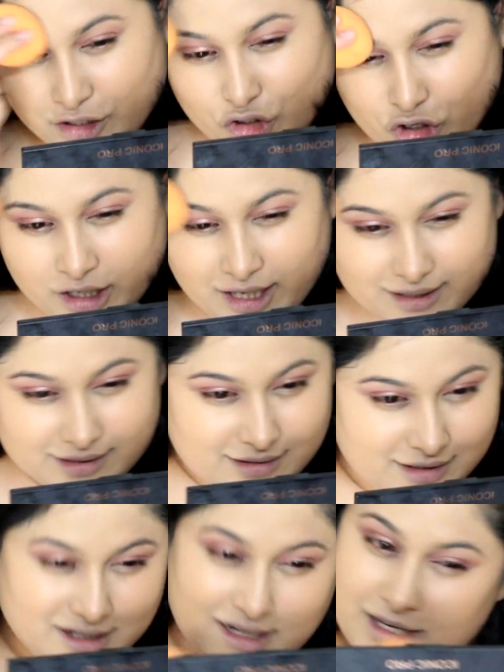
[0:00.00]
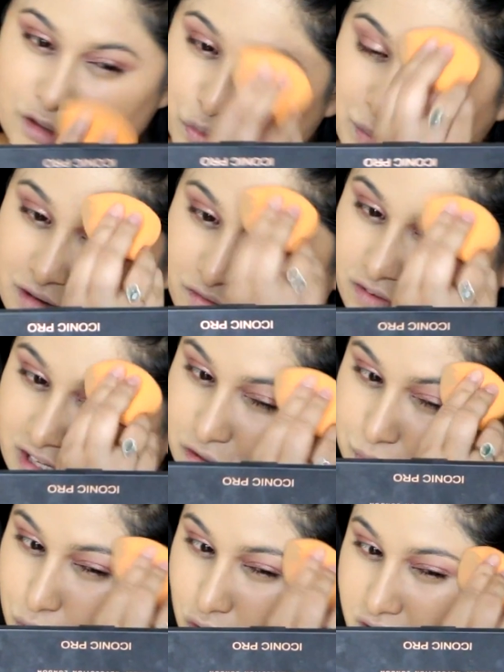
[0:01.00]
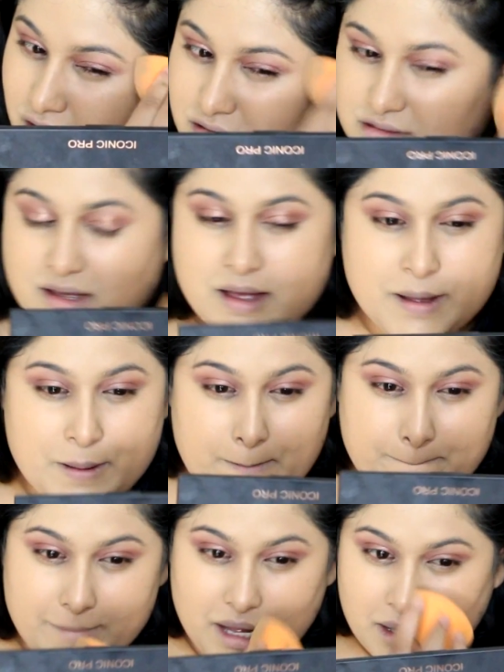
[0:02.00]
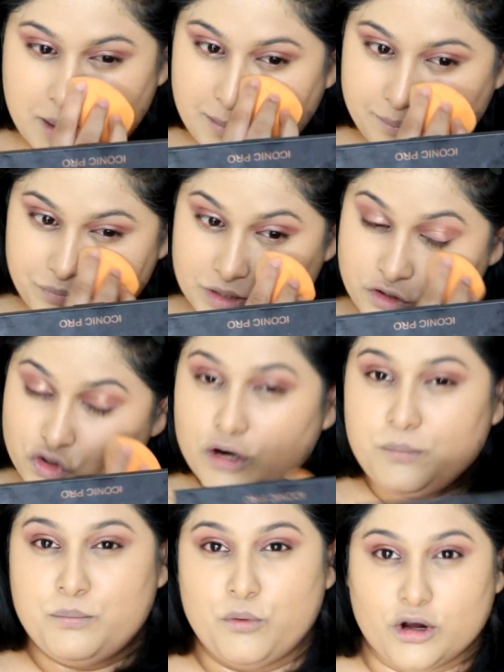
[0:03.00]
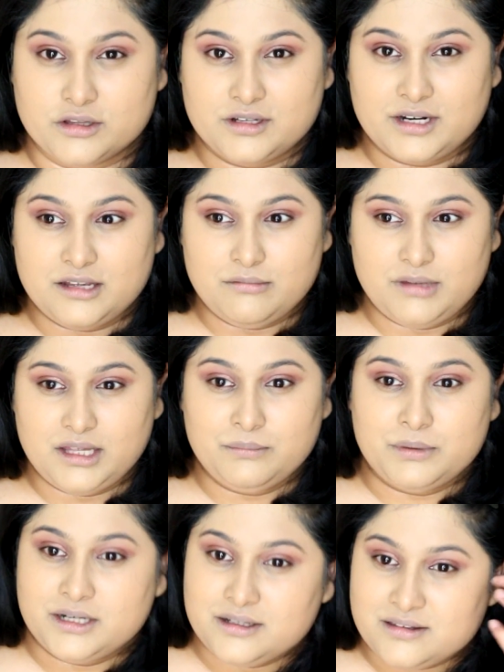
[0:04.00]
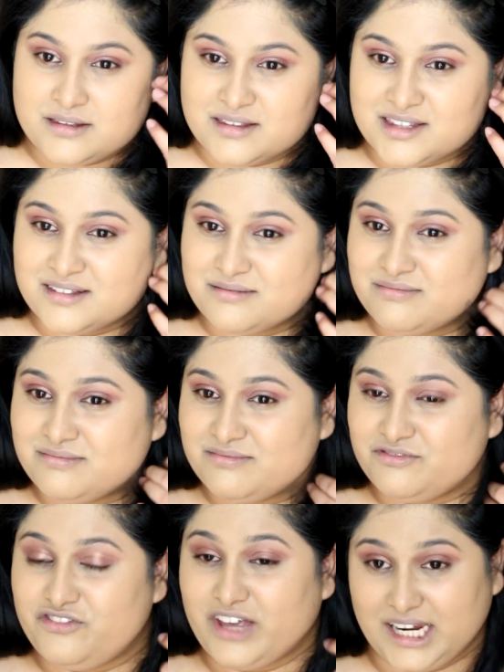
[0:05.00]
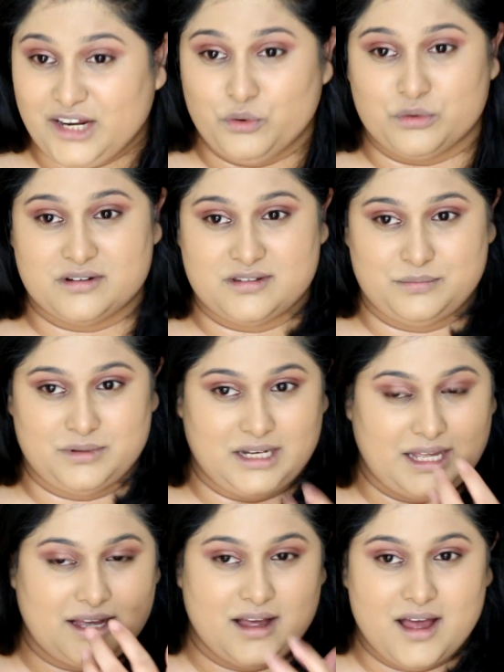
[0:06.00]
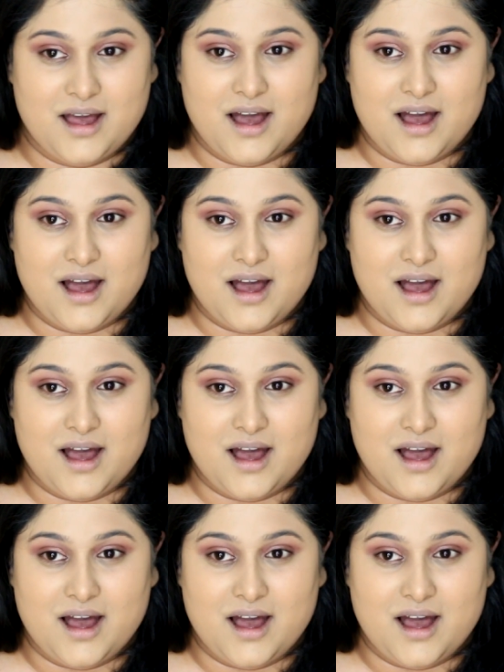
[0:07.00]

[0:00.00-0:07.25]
not necessarily into my face products. It's not bothering me, but it's very noticeable. Like,